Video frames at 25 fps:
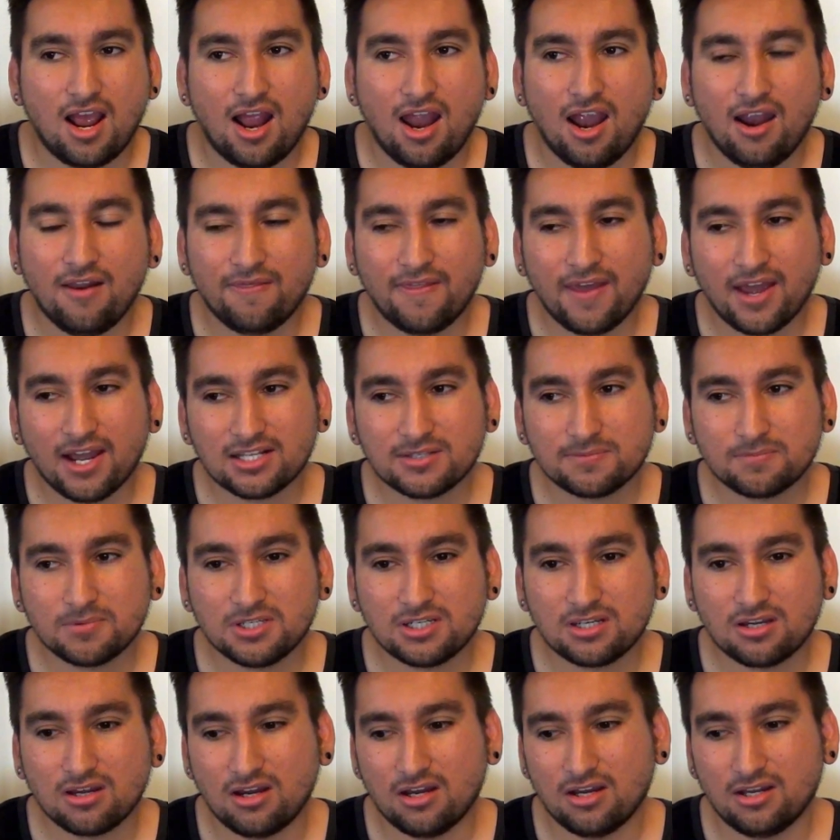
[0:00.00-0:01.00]
And that's
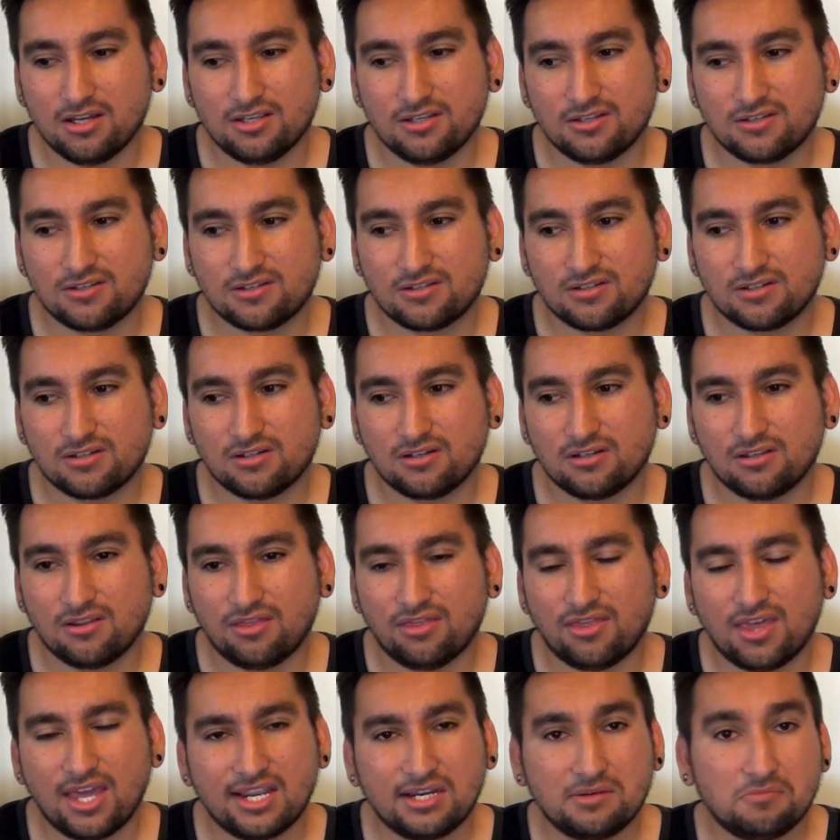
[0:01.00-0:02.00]
because
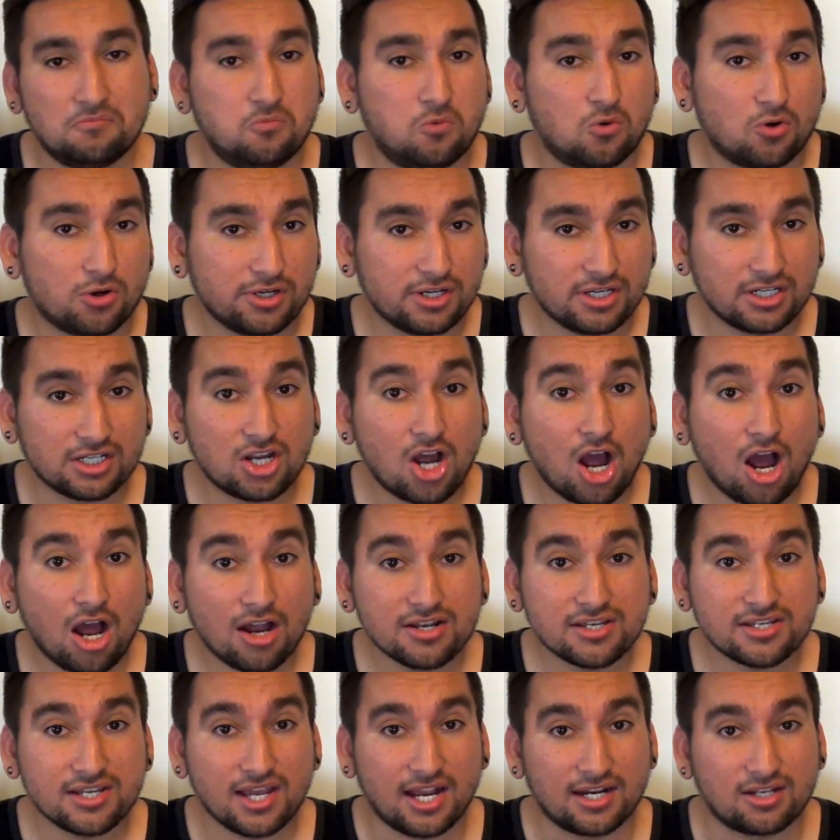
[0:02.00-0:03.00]
they weren't in
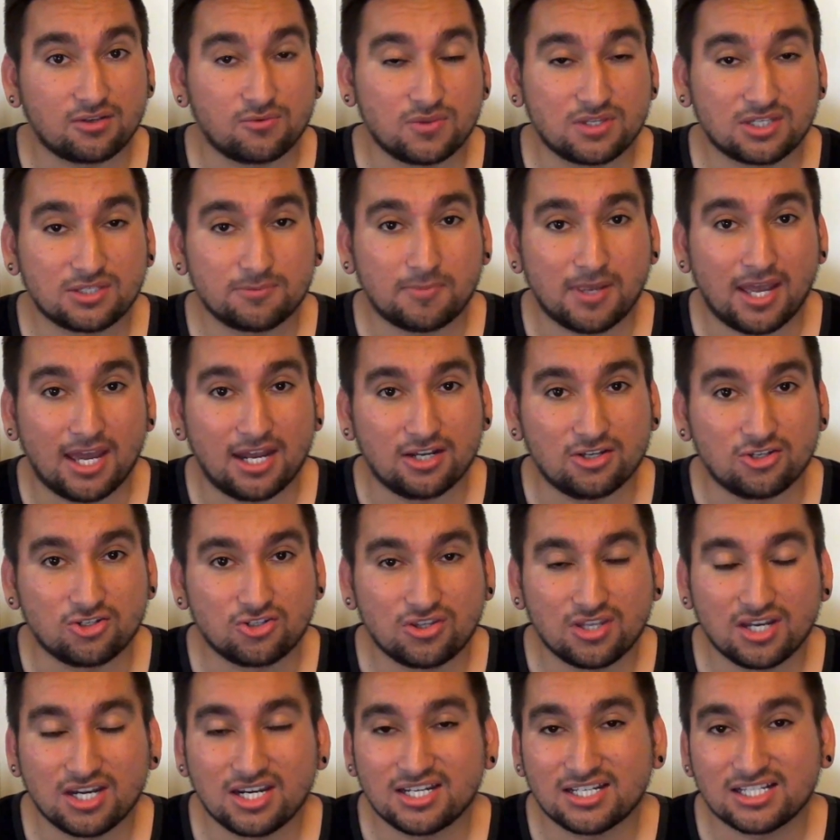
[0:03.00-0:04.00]
contact with Spanish.
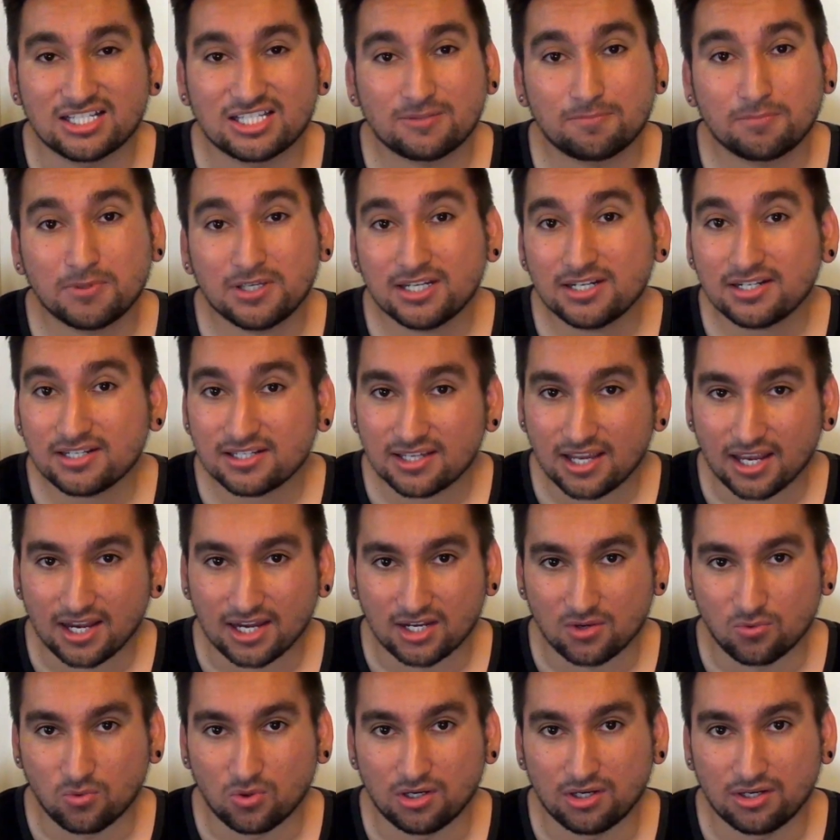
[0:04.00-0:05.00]
They didn't speak to
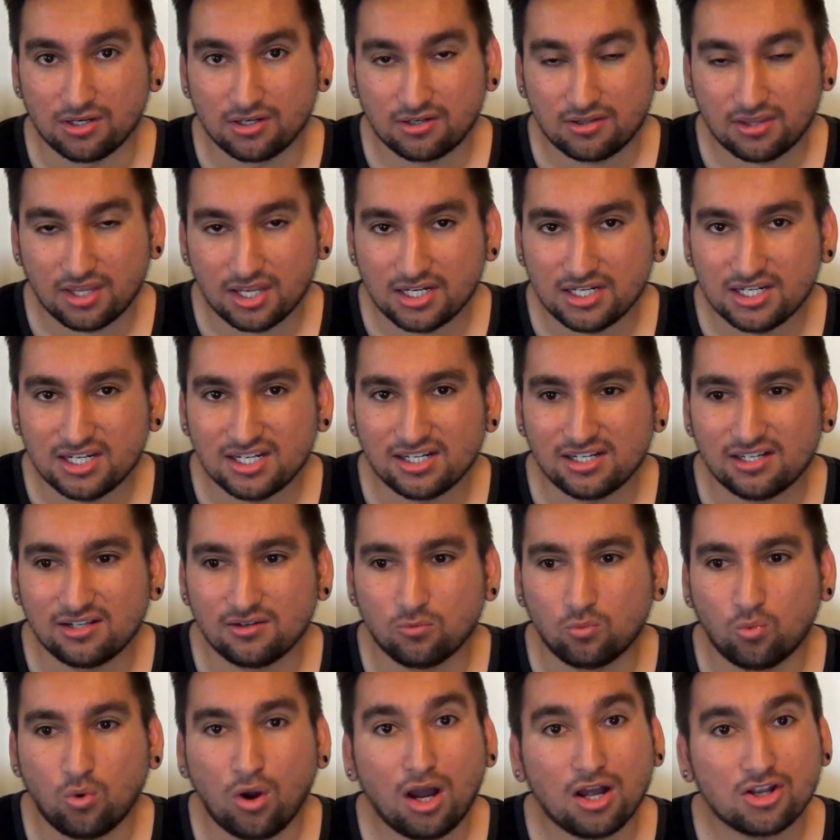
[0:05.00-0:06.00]
anyone. They
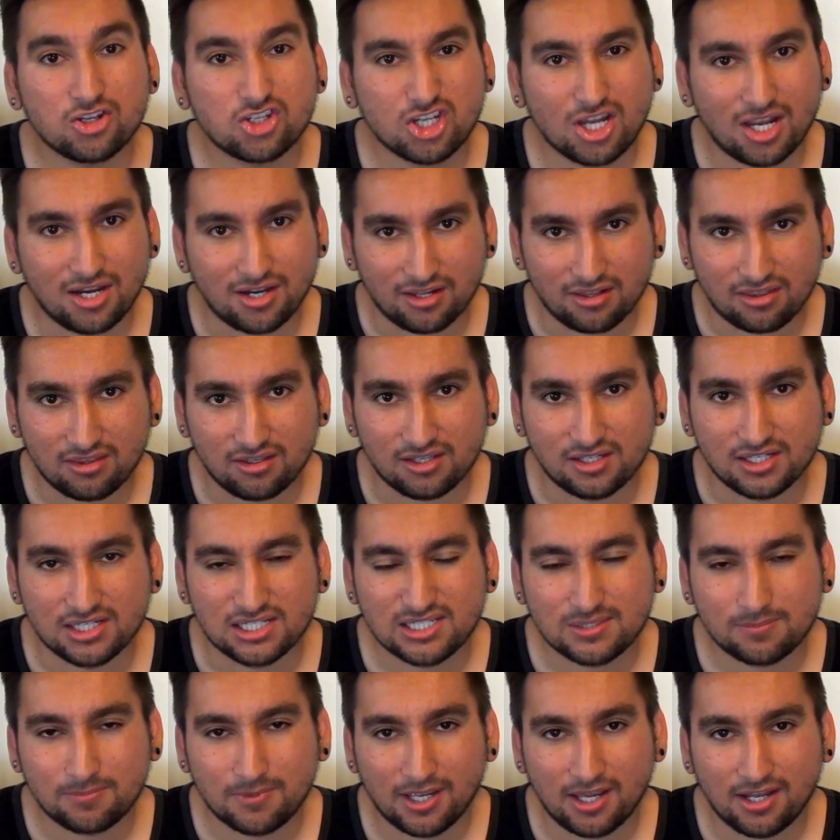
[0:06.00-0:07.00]
didn't watch anything in
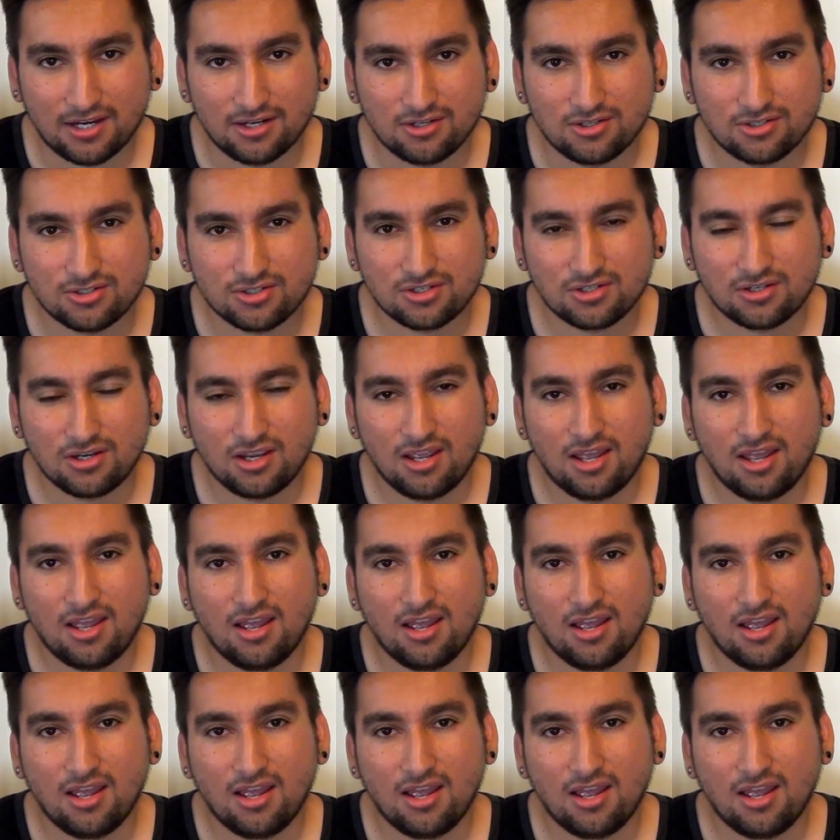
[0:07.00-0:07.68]
Spanish.